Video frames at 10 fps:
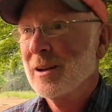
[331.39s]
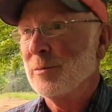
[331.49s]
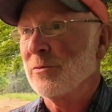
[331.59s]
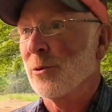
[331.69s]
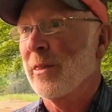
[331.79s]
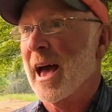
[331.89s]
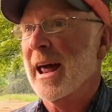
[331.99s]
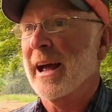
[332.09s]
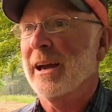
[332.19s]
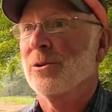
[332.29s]
Before
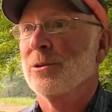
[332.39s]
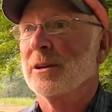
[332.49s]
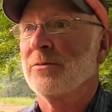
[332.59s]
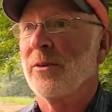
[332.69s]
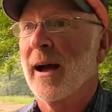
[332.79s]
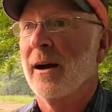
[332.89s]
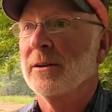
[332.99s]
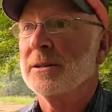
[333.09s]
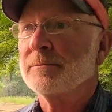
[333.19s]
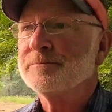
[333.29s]
that, I had only
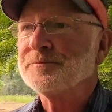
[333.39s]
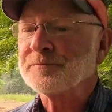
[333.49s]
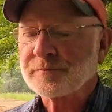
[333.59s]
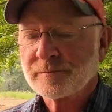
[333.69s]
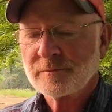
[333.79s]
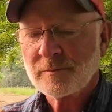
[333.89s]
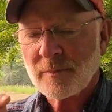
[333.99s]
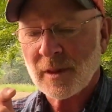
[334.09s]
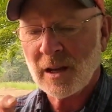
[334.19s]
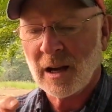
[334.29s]
found
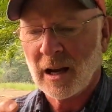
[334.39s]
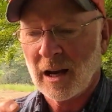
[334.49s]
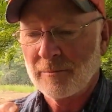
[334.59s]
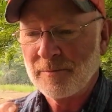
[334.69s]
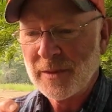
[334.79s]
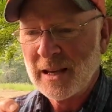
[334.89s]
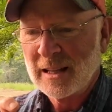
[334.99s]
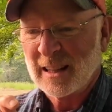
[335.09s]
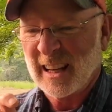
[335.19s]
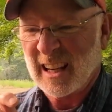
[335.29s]

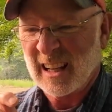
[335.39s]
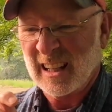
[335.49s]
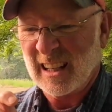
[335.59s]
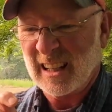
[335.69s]
like a